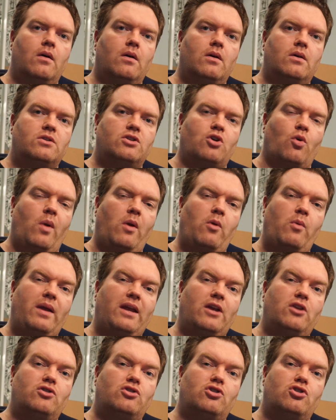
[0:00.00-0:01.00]
So when we
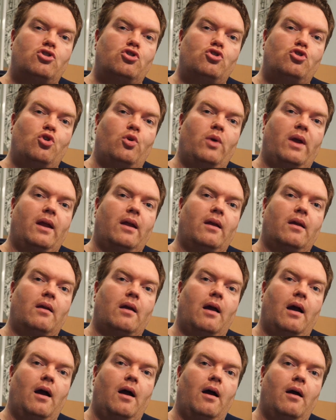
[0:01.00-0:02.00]
get to doing
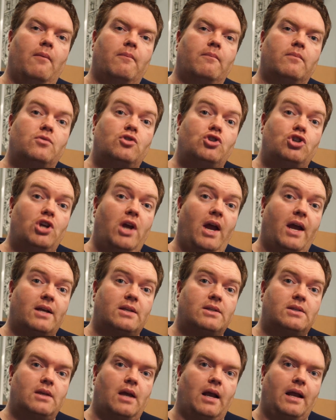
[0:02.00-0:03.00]

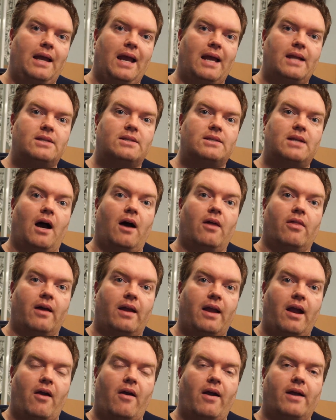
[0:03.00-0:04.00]
checks against other
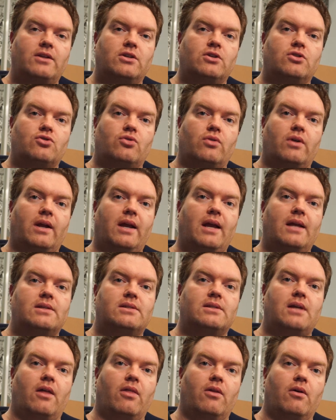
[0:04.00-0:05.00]
characters or
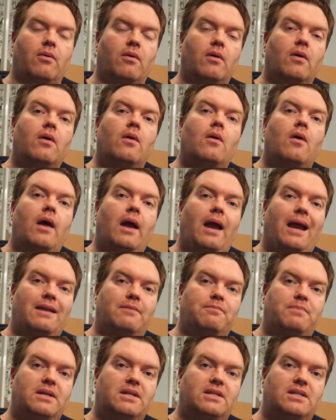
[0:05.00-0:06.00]
against other
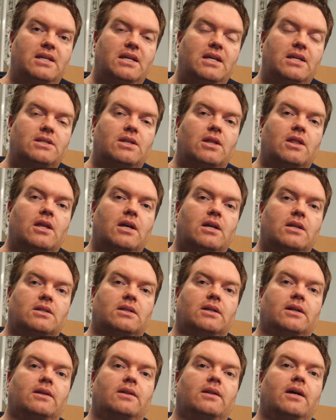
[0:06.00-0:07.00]
NPCs and things
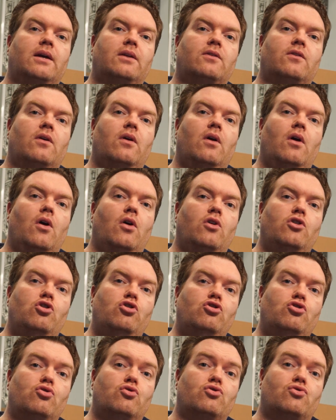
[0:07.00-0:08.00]
like that, you
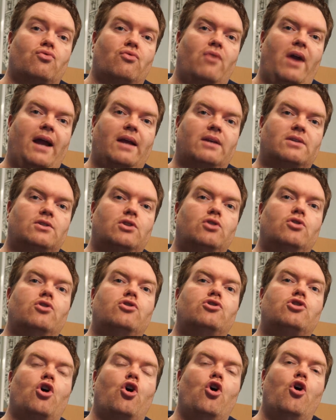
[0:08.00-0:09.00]
use ranks to
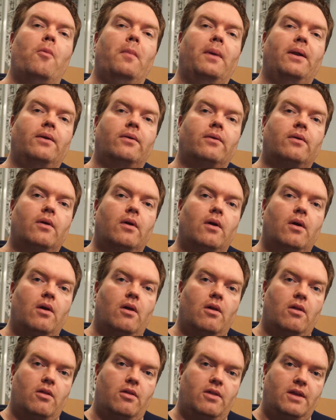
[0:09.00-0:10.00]
determine
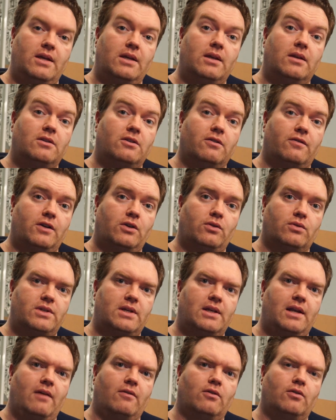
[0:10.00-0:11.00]
the difficulty
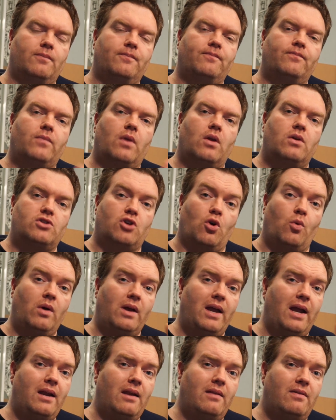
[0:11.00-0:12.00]
level. So we'll
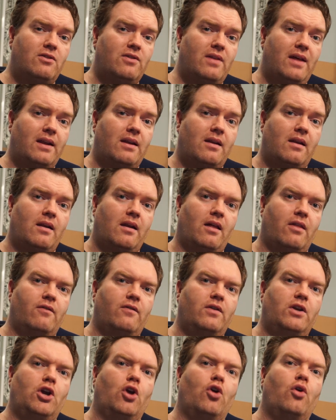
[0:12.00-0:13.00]
get into that in another
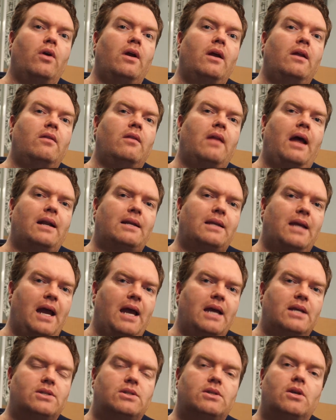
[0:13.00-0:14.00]
video. In that
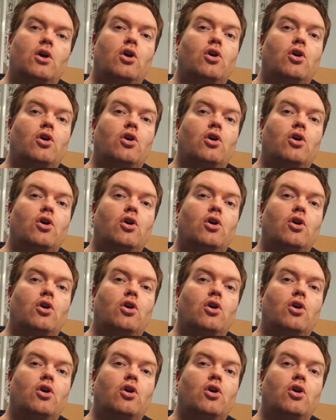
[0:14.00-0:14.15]
case,